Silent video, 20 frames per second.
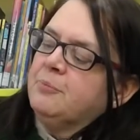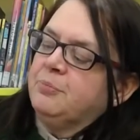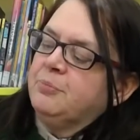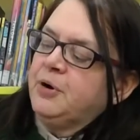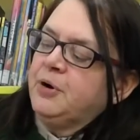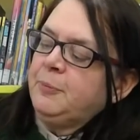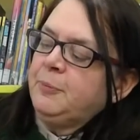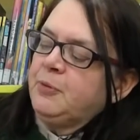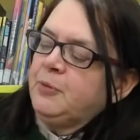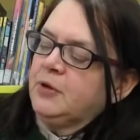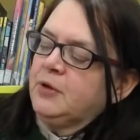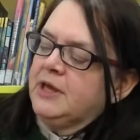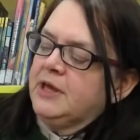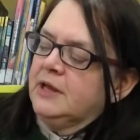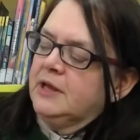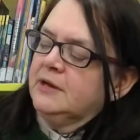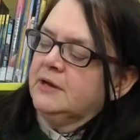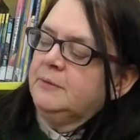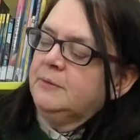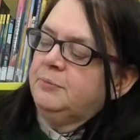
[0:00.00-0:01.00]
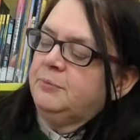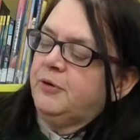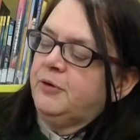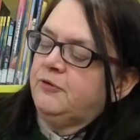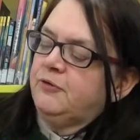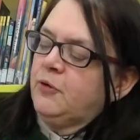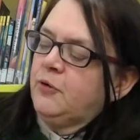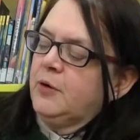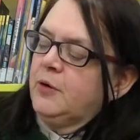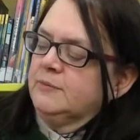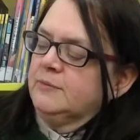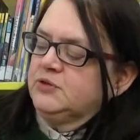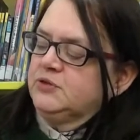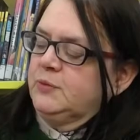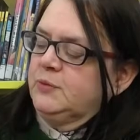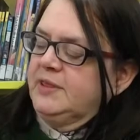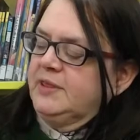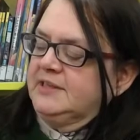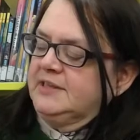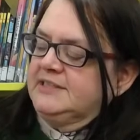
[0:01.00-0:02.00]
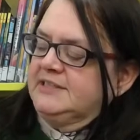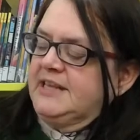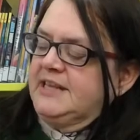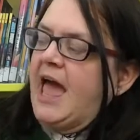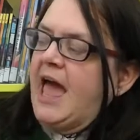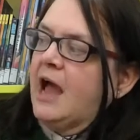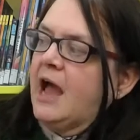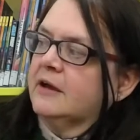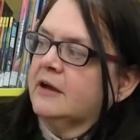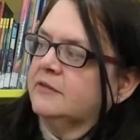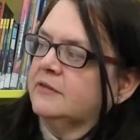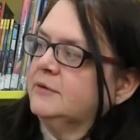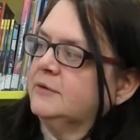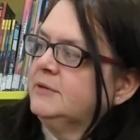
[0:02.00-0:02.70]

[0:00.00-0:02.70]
Purple Kitten performs with Zach the